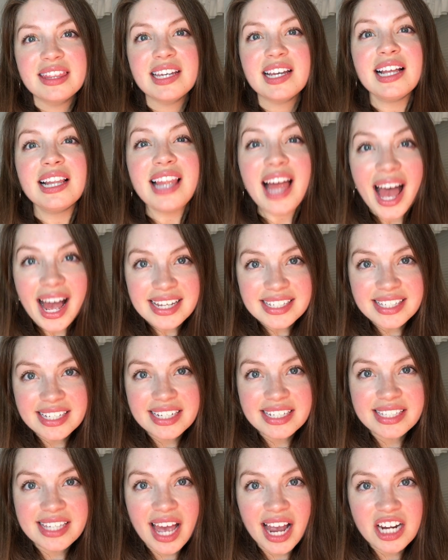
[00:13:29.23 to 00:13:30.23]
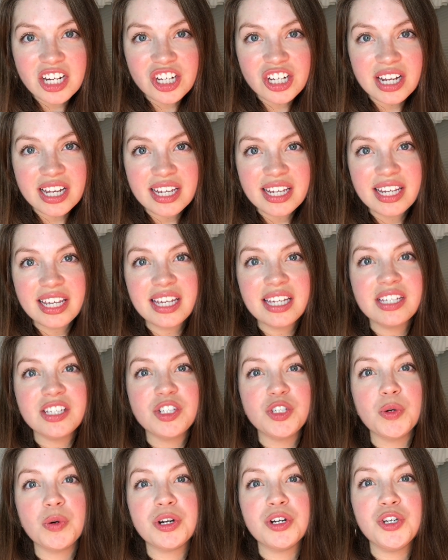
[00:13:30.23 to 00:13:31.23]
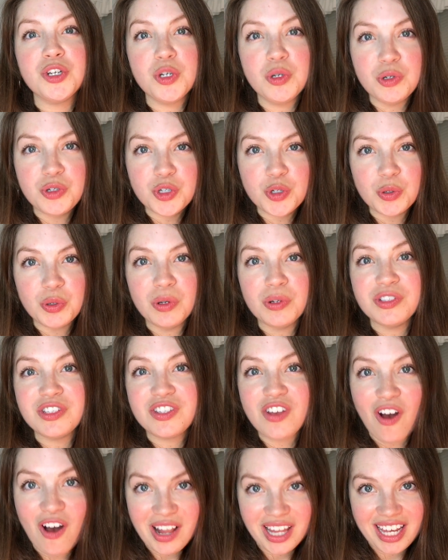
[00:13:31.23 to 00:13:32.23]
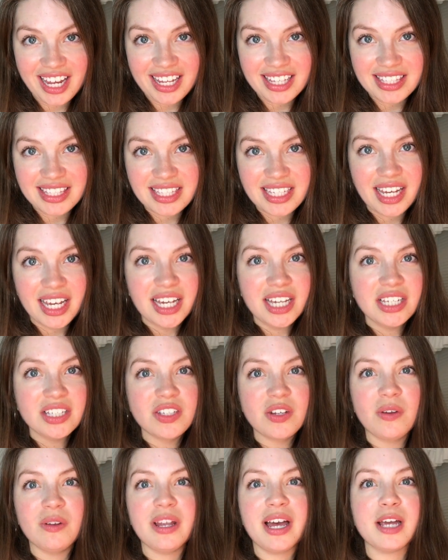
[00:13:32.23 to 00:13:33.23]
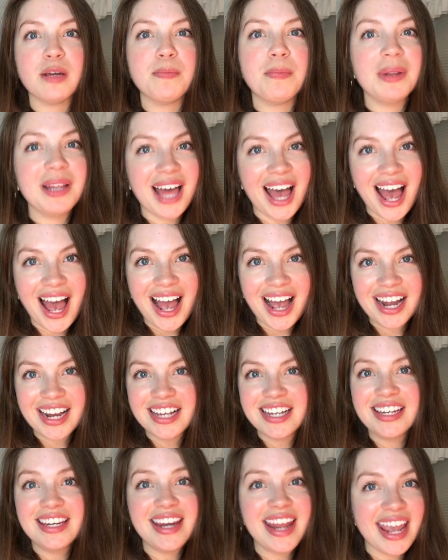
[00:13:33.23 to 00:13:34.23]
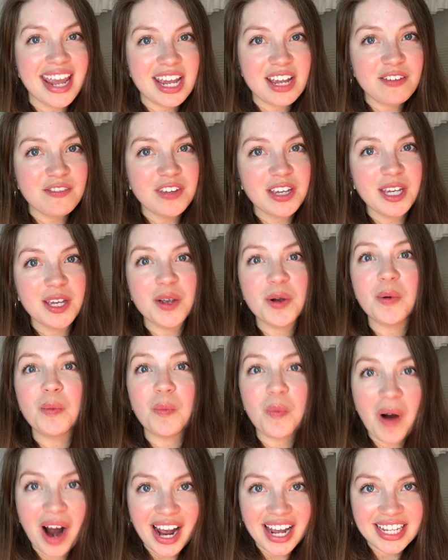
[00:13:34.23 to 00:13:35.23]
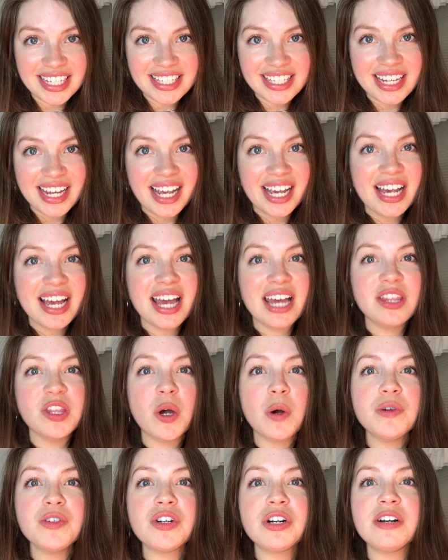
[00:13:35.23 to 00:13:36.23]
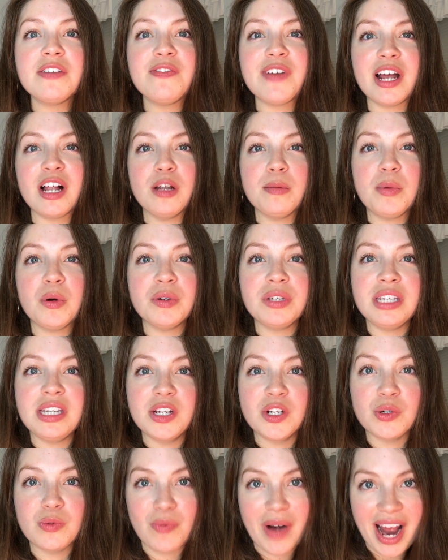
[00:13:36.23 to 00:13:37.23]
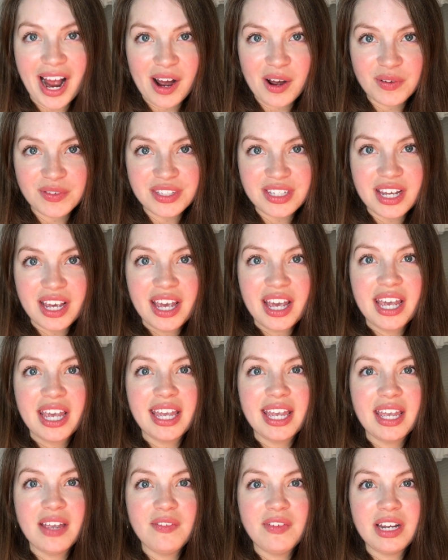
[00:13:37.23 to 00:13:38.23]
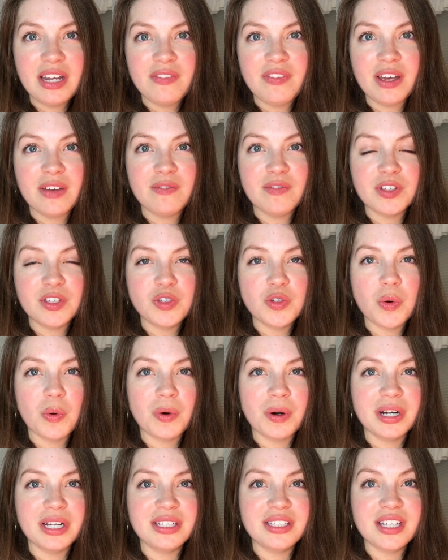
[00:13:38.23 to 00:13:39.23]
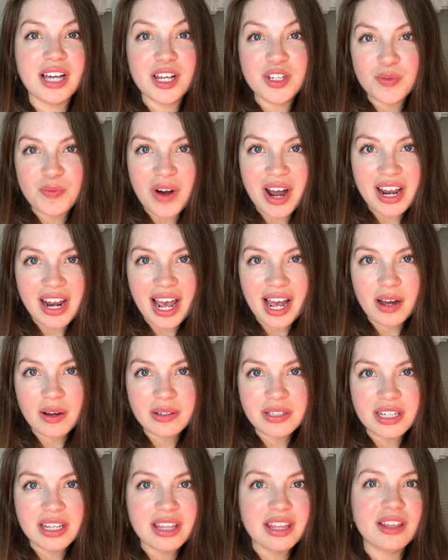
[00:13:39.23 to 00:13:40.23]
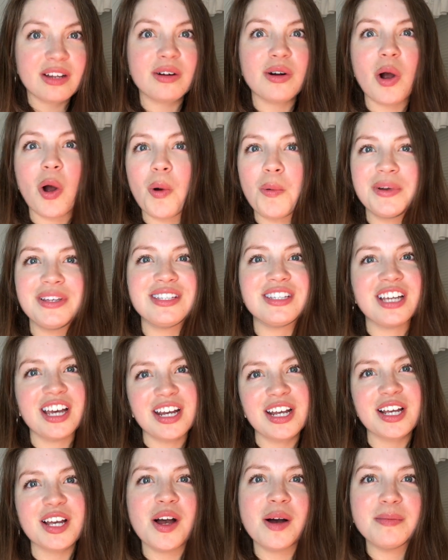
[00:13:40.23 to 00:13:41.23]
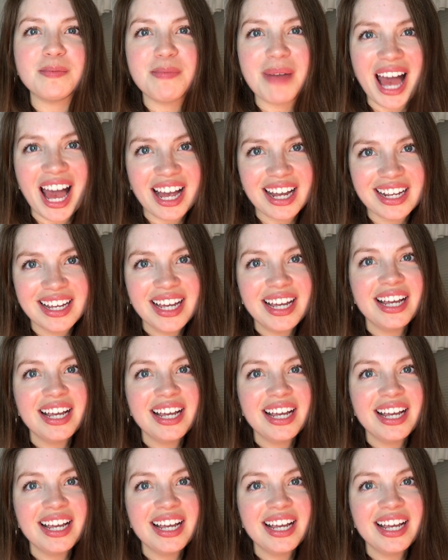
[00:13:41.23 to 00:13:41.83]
classic section is your neutral solids. So like black, navy, white, and those are available year round. Even if inventory does run out, they're always gonna come back,